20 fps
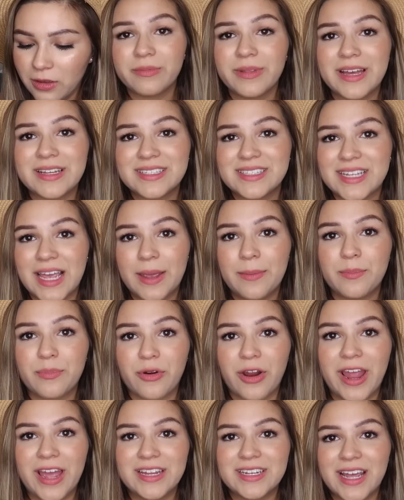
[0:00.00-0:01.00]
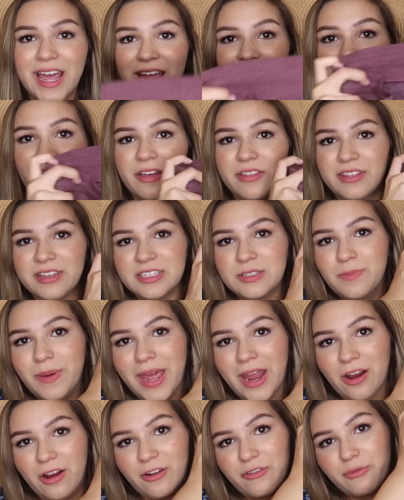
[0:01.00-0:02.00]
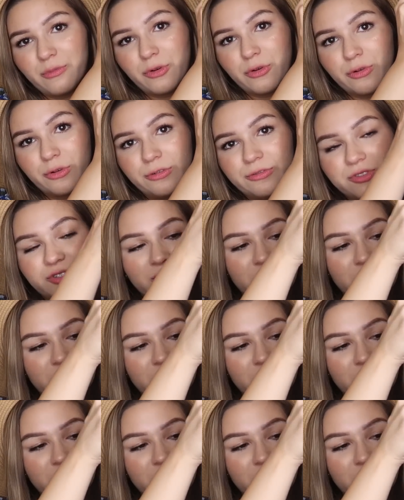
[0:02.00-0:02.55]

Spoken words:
From that same brand, I got this pair of maroon